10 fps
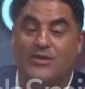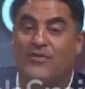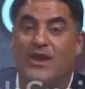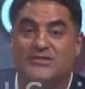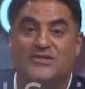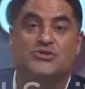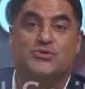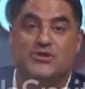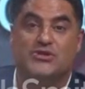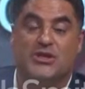You've got a
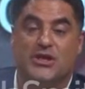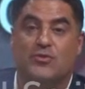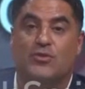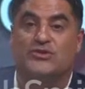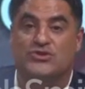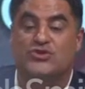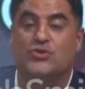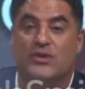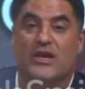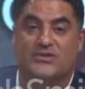situation here where it's
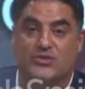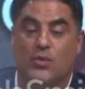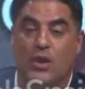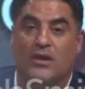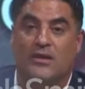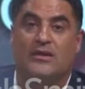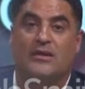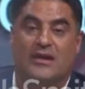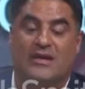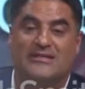two against one
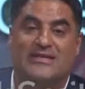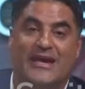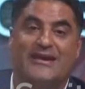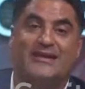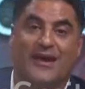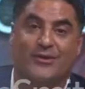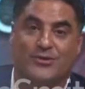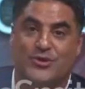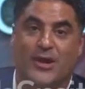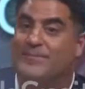in attacking
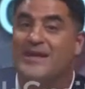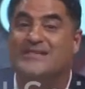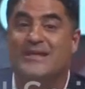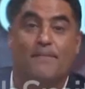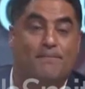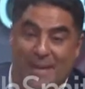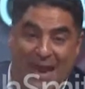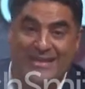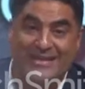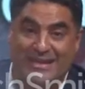Donald Trump. That's not a
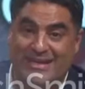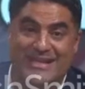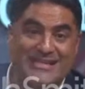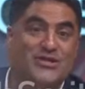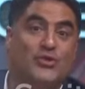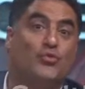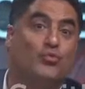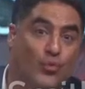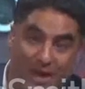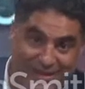bad thing. That's a
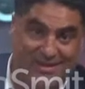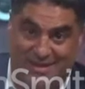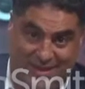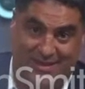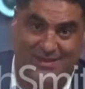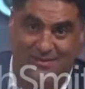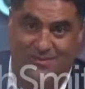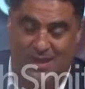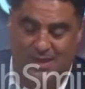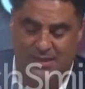great thing,
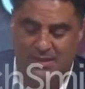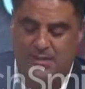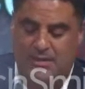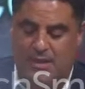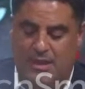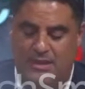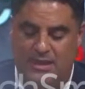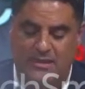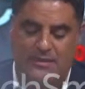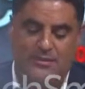right? And
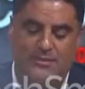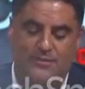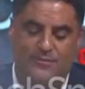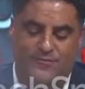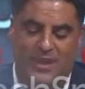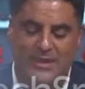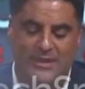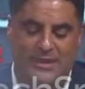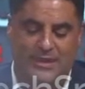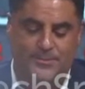then
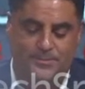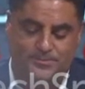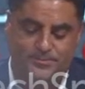finally,